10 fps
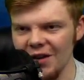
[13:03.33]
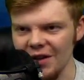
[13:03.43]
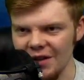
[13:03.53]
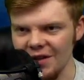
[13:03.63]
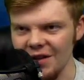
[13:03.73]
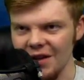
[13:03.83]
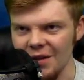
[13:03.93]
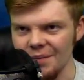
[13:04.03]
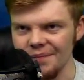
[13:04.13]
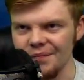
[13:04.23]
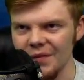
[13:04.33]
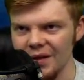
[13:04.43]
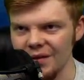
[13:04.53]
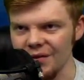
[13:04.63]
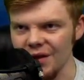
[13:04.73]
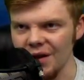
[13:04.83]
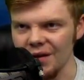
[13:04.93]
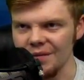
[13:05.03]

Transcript: Like, I don't even know.